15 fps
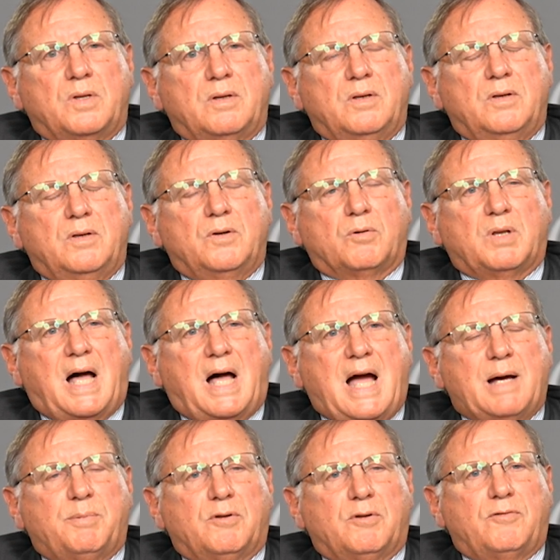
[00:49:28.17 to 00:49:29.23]
you're
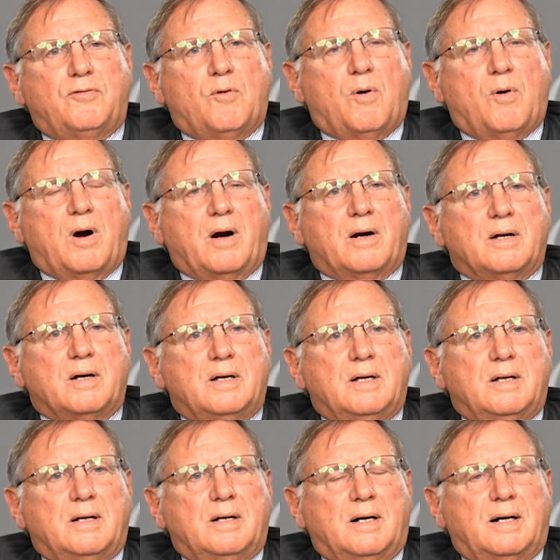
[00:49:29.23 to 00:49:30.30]
liable for
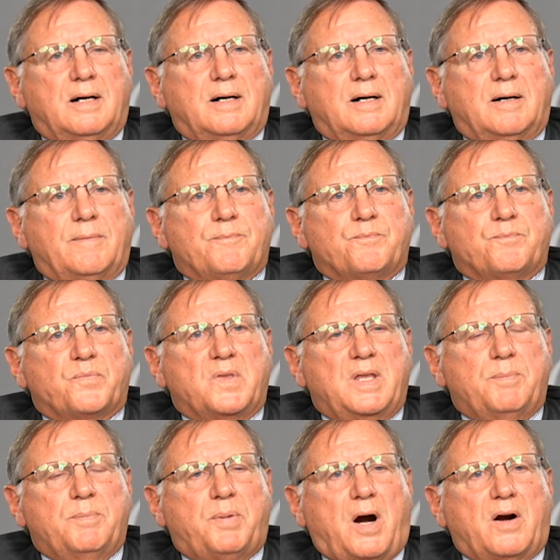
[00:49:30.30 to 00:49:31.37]

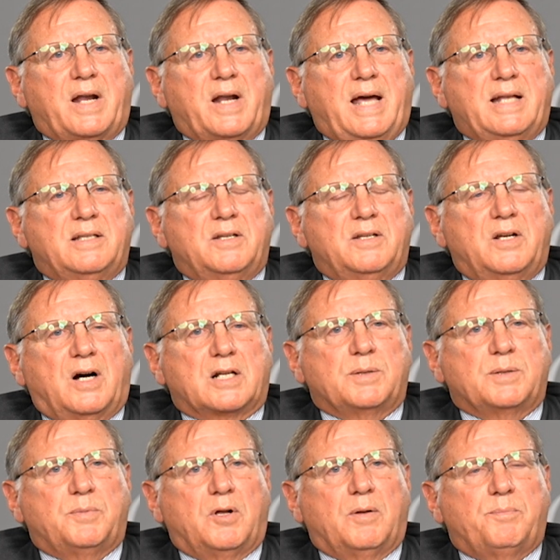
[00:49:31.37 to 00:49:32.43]
the Part A
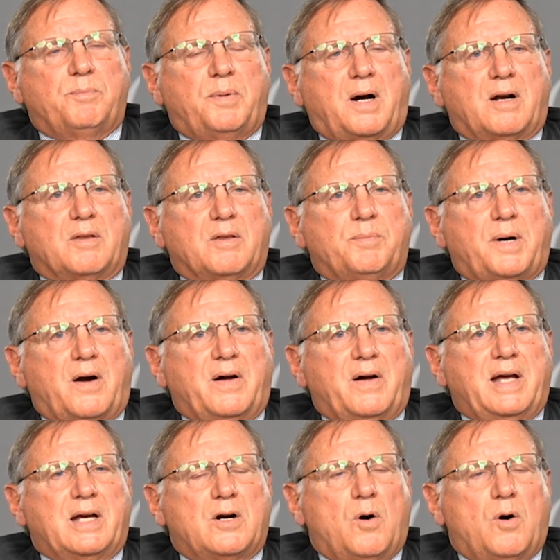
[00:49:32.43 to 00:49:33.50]
deductible, part of the Part
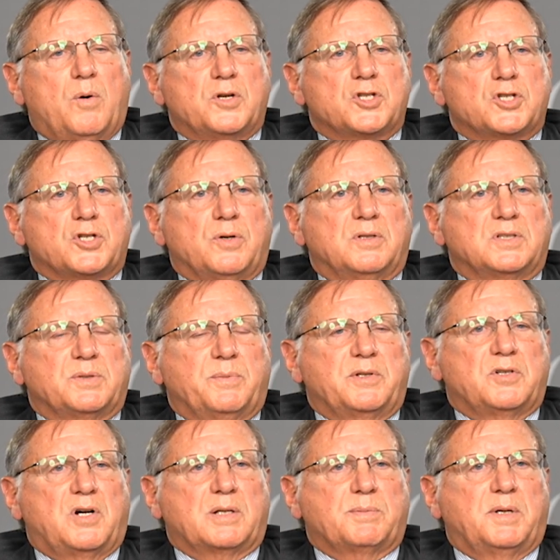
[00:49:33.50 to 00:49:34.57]
A coinsurance that we
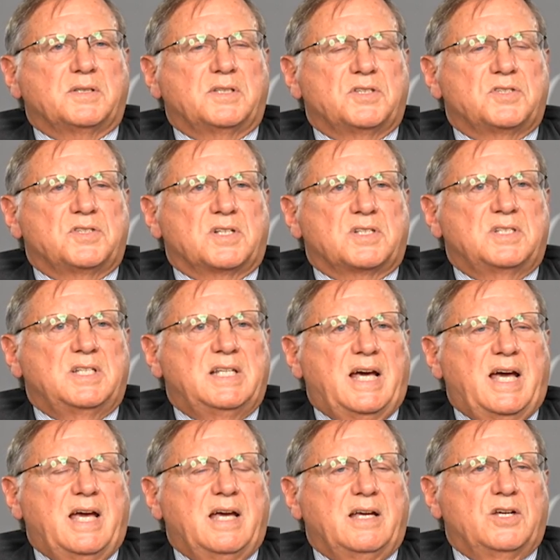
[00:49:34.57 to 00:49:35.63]
talked about, the
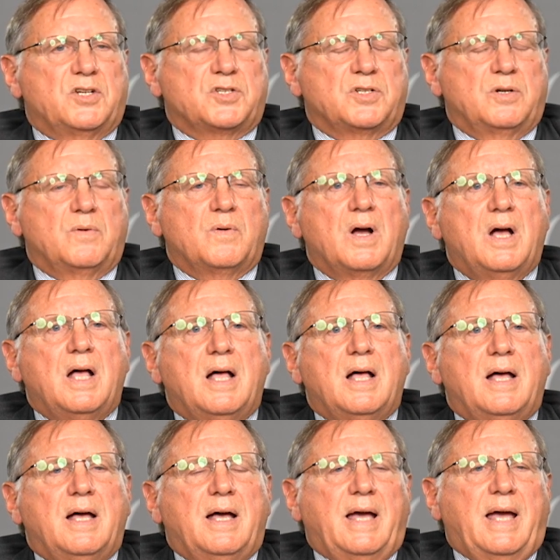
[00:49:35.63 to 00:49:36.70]
60-day issue,
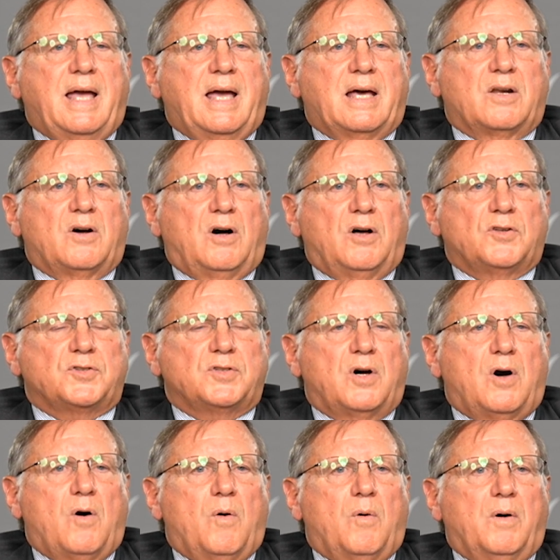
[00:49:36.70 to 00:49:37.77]
and
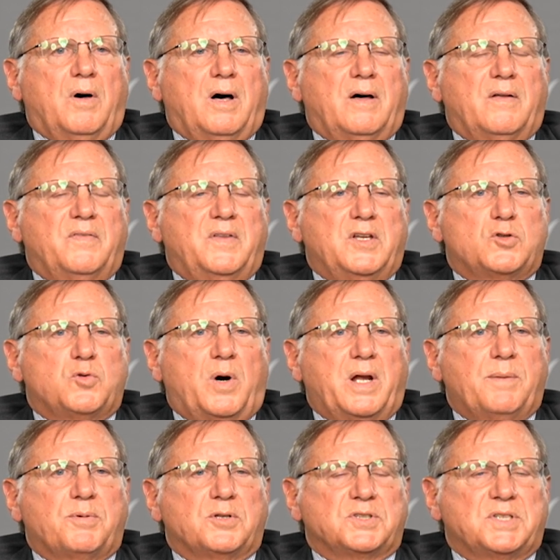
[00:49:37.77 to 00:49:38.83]
also the
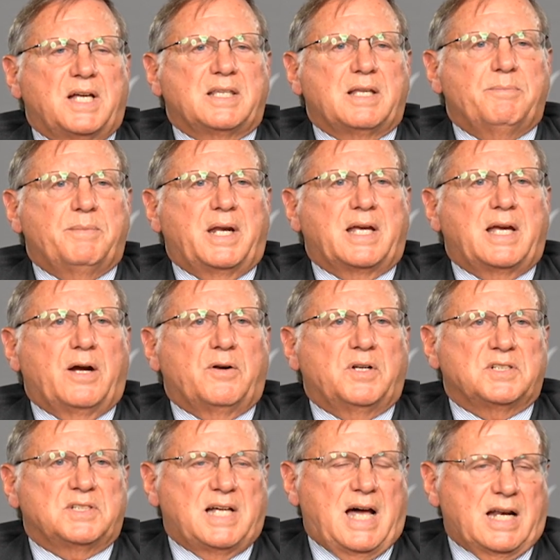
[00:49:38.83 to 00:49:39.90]
20% that Medicare
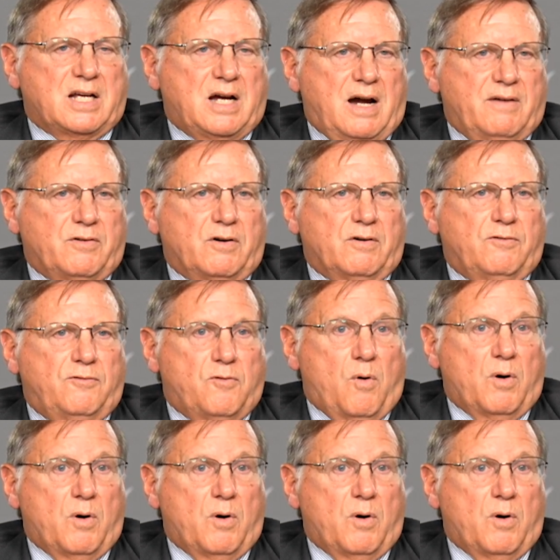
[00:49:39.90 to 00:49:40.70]
does not cover for